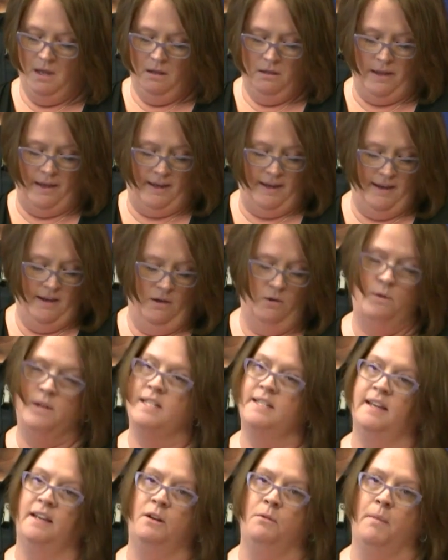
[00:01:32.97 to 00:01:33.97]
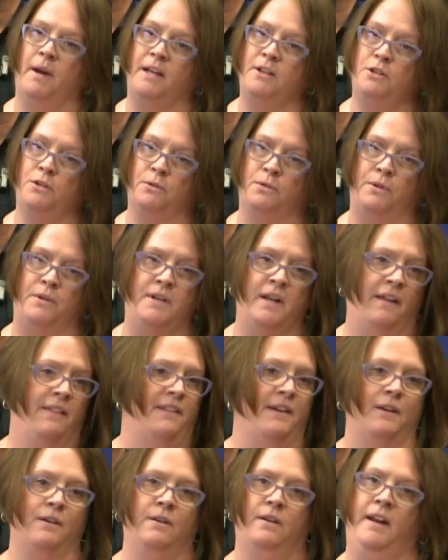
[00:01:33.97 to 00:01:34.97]
Like I always say to my children,
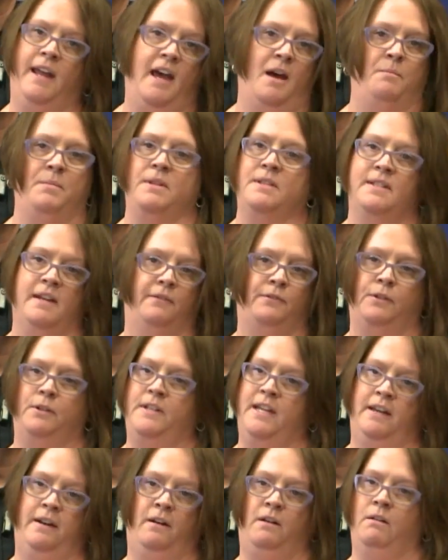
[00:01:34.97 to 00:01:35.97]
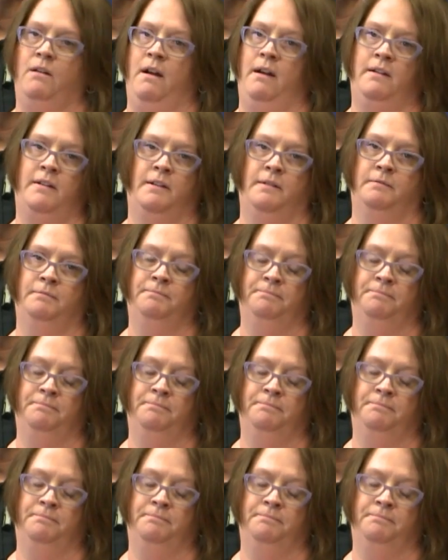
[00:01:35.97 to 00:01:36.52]
nothing good happens after 10 o'clock.